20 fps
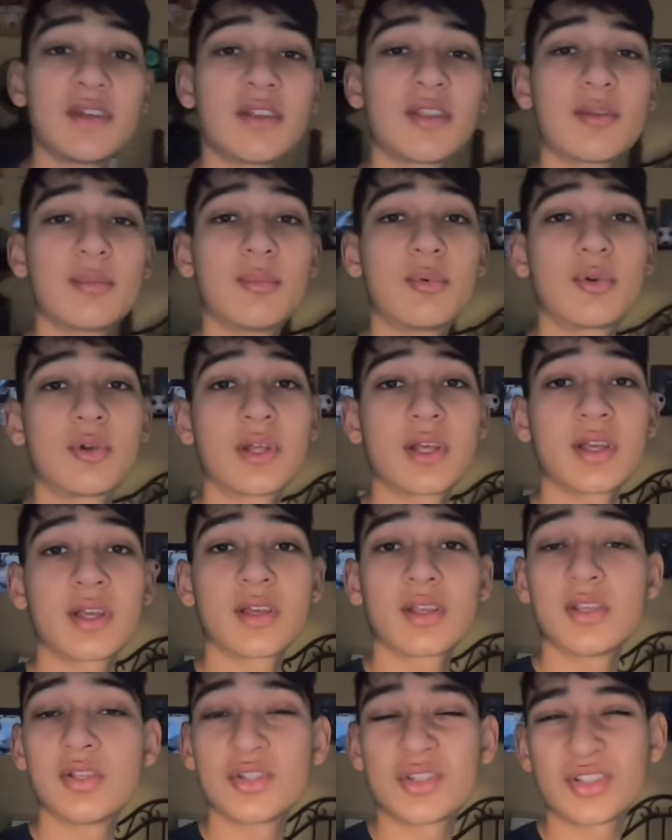in the morning.
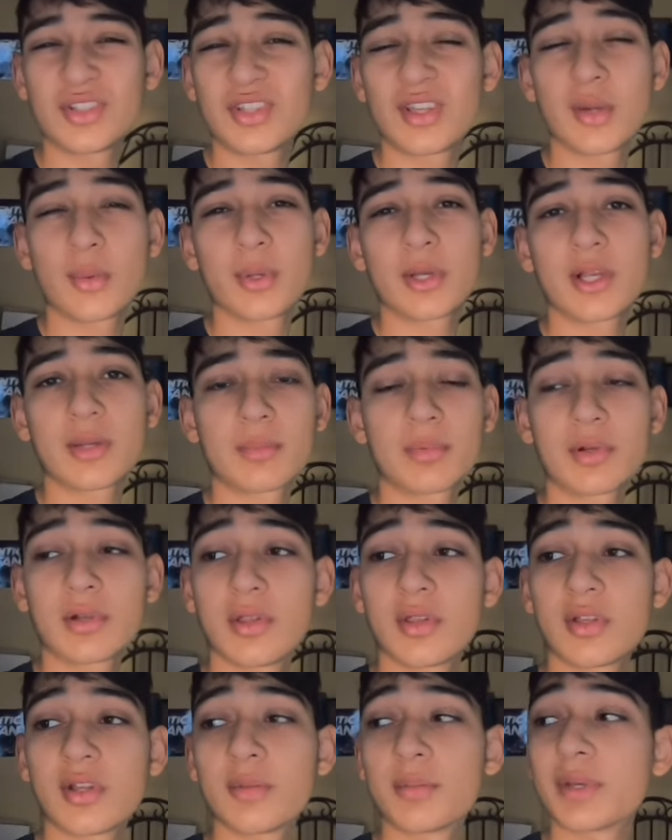Usually I wake up
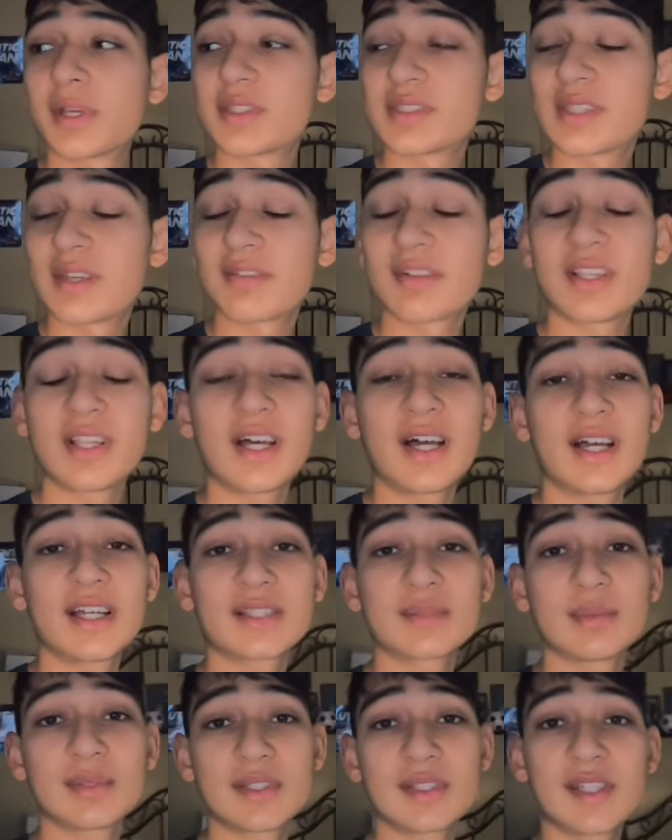earlier because I have class,
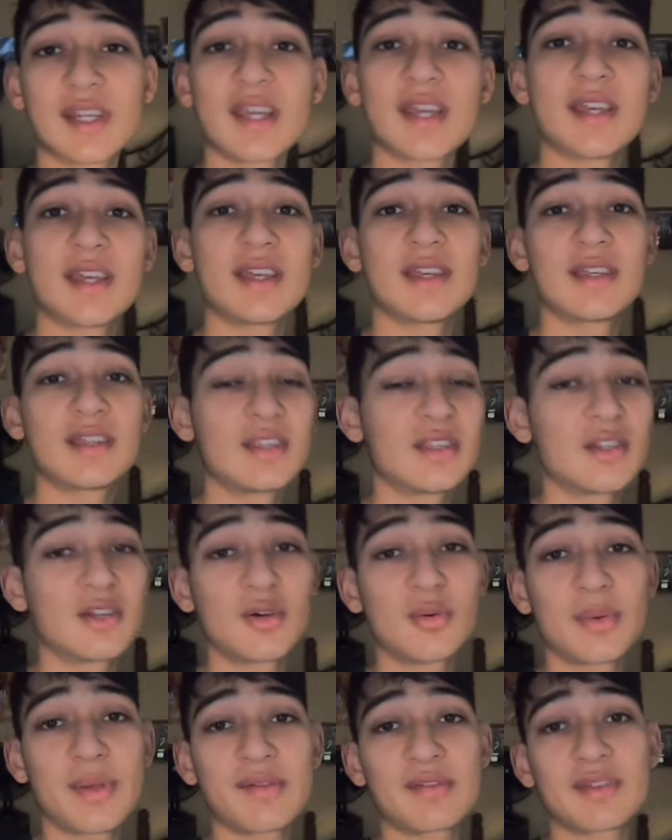but today, you know,
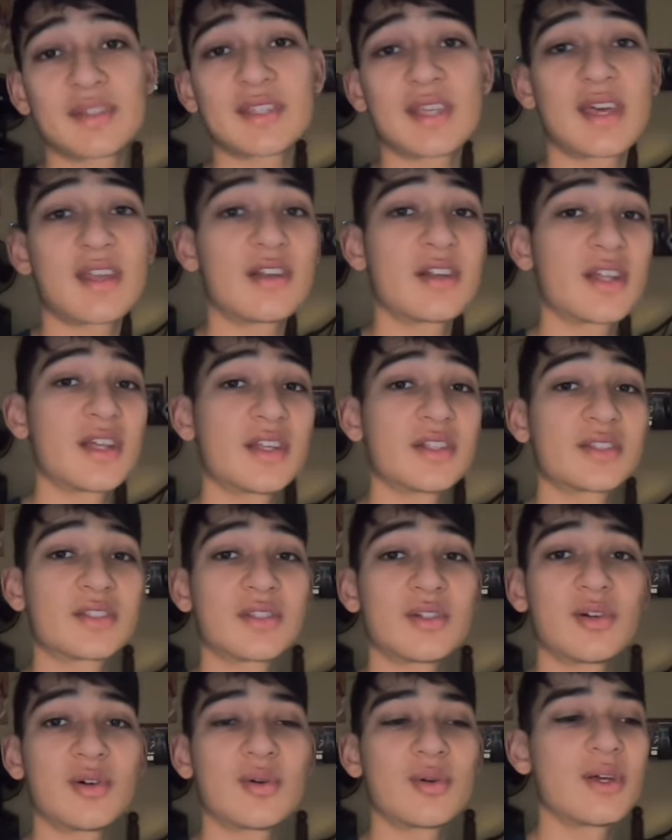we have a Saturday,
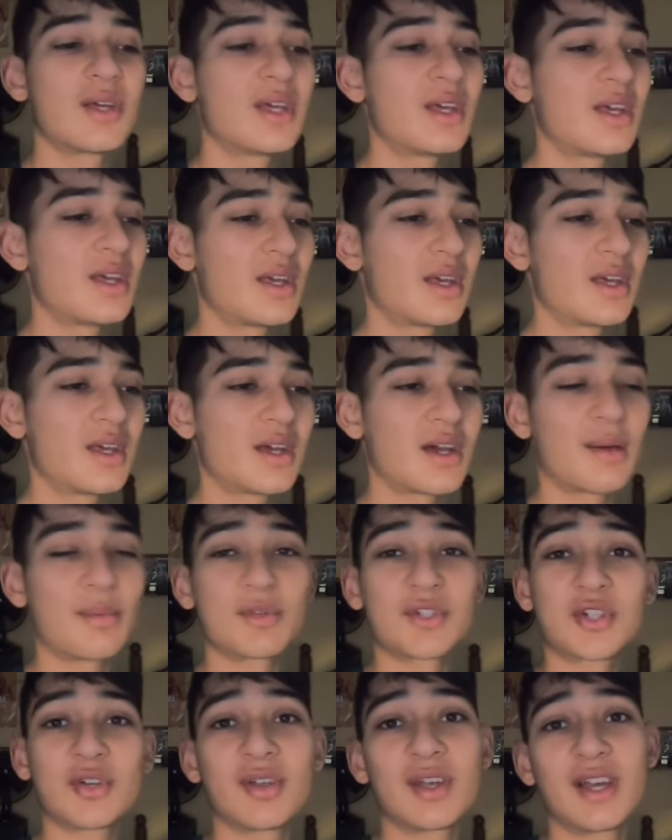so I'm gonna
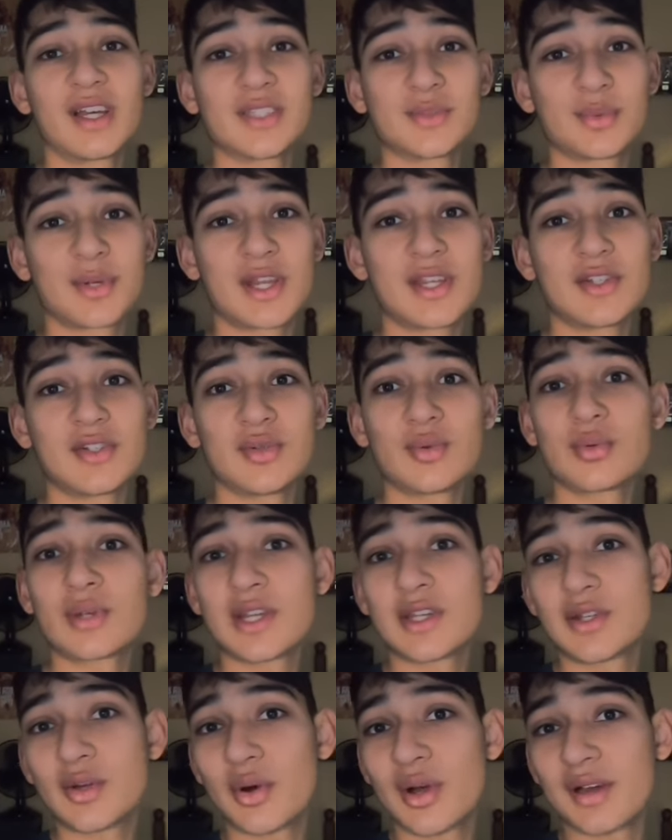show you guys what I do when I
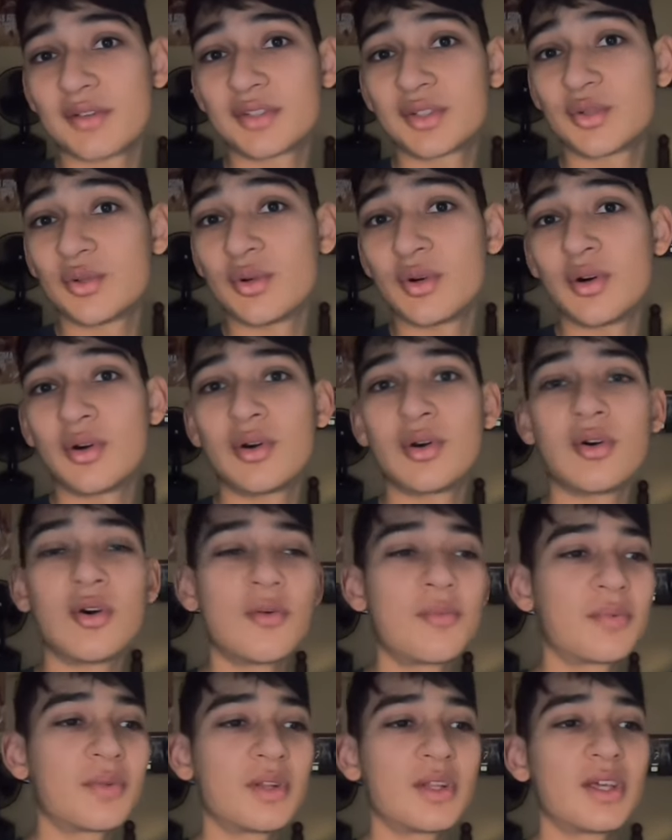don't have school.
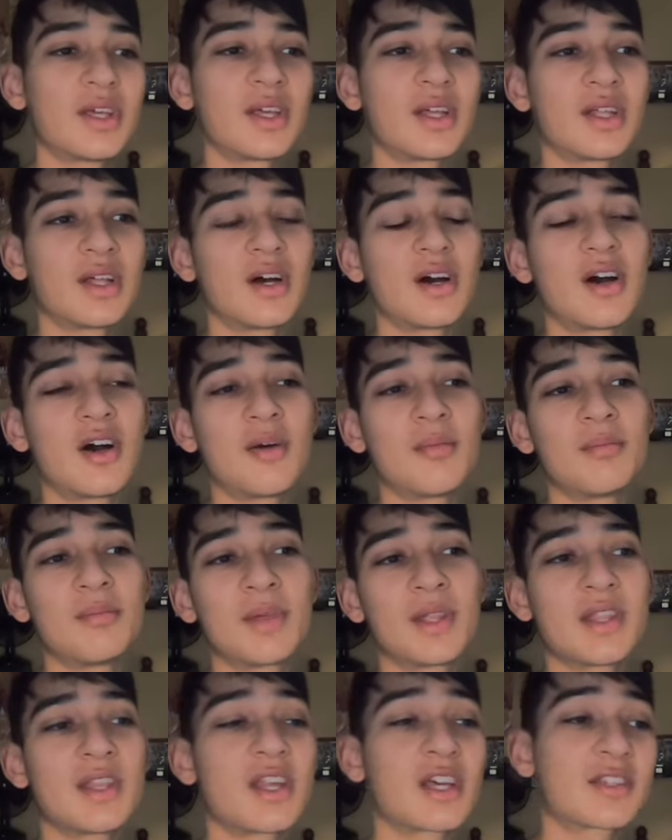Hopefully, um, in
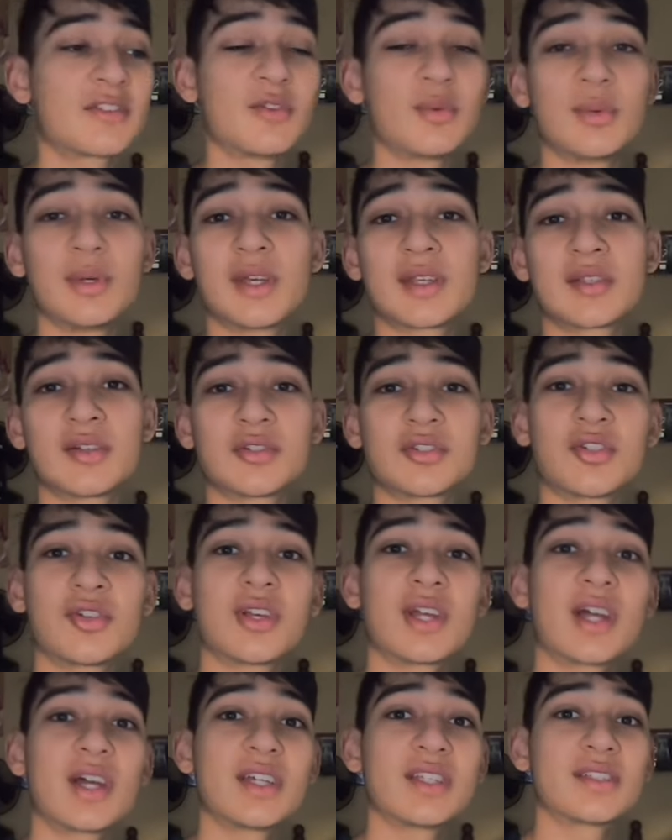the next few weeks, I'll show you
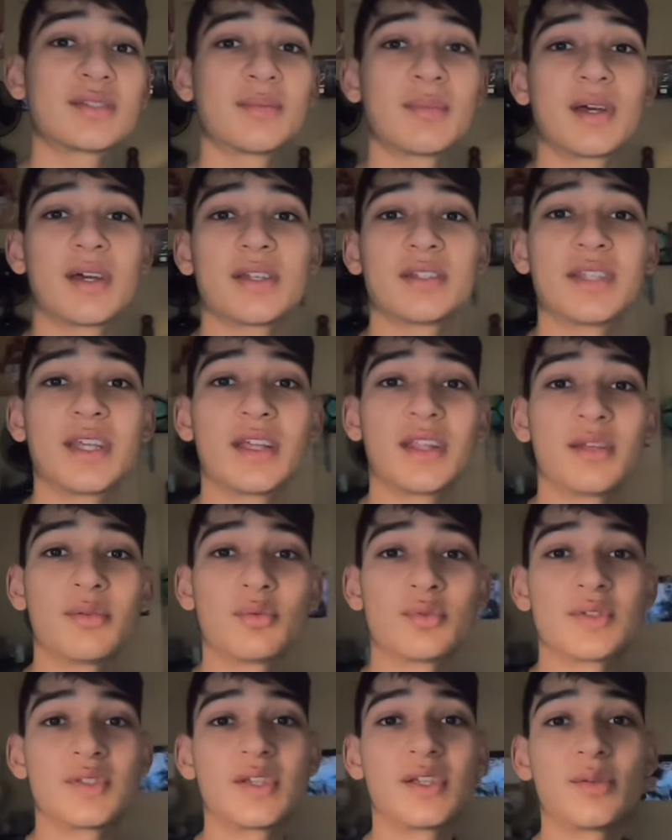guys my daily
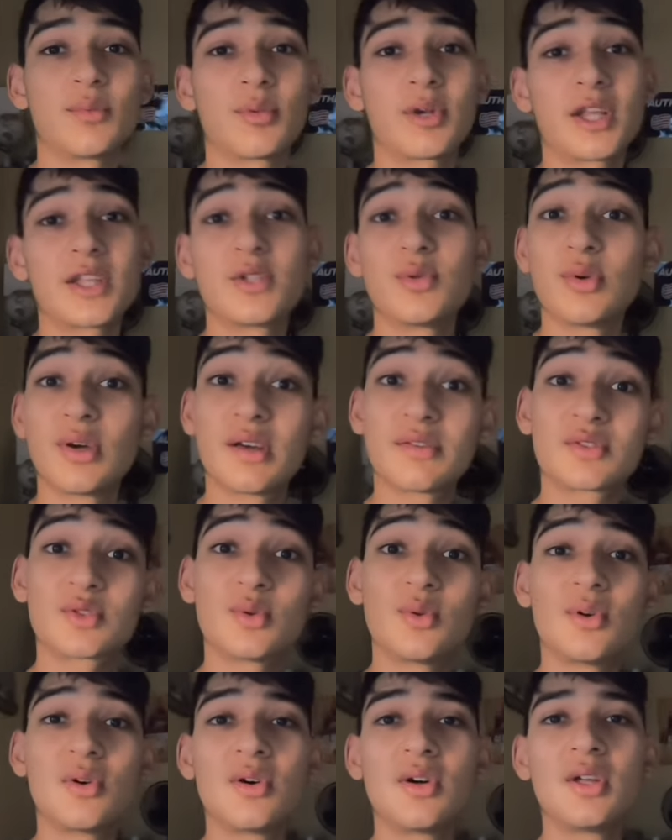routine when I do have
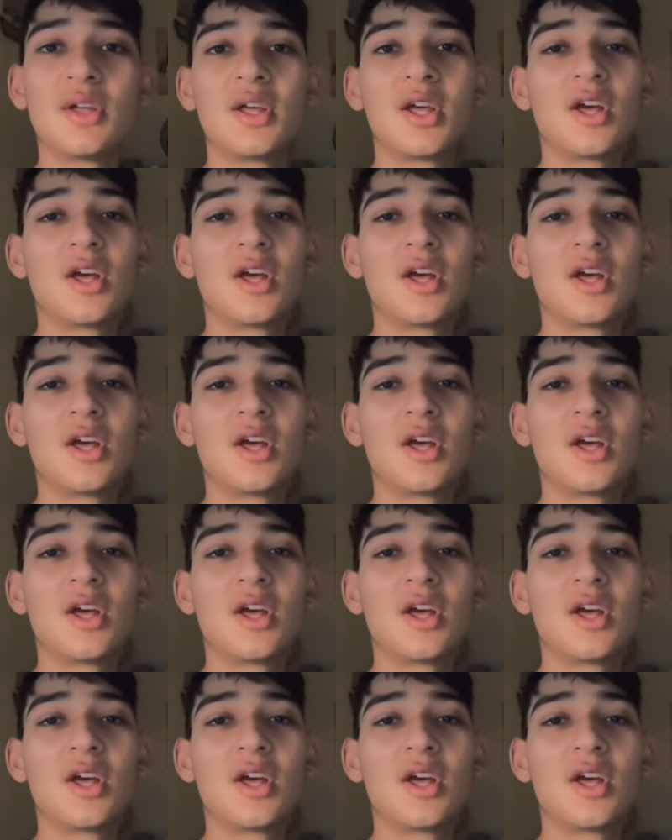school.